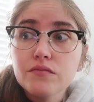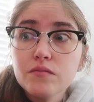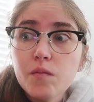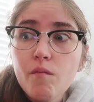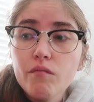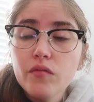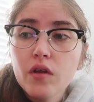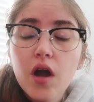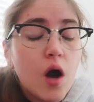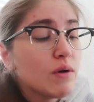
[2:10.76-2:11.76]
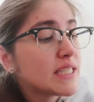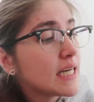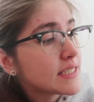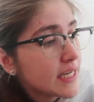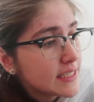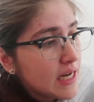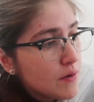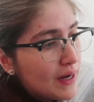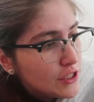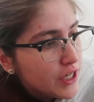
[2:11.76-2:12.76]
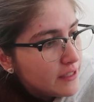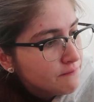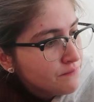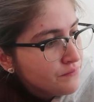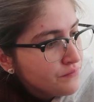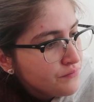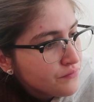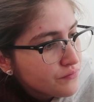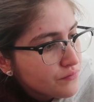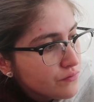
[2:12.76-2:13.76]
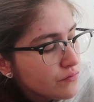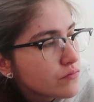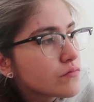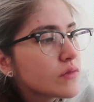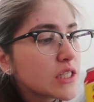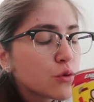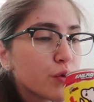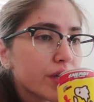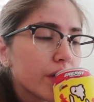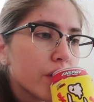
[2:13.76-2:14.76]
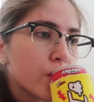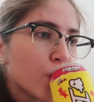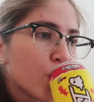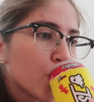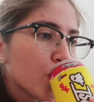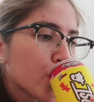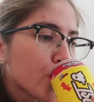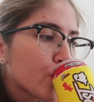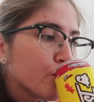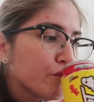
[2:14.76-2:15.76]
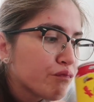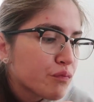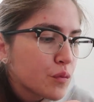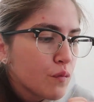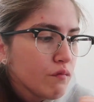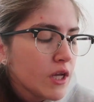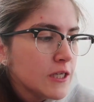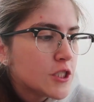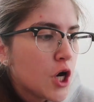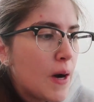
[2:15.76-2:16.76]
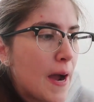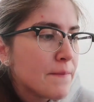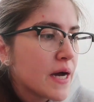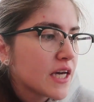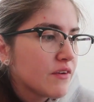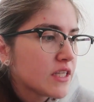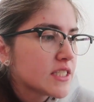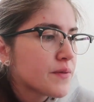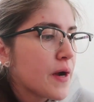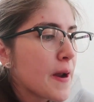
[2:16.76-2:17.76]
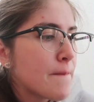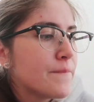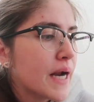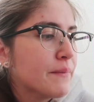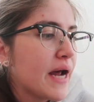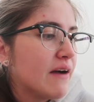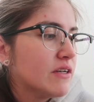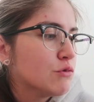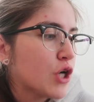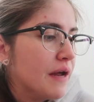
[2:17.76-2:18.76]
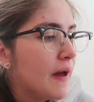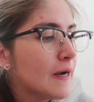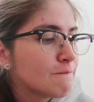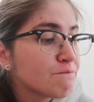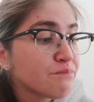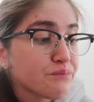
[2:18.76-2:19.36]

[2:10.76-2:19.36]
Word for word: Yes. Oh, it tastes like a Sour Patch Kid. You got. That's stick, really good. You got to stick with your brain. So I'm not giving this to Brian, but I'm gonna have him try that.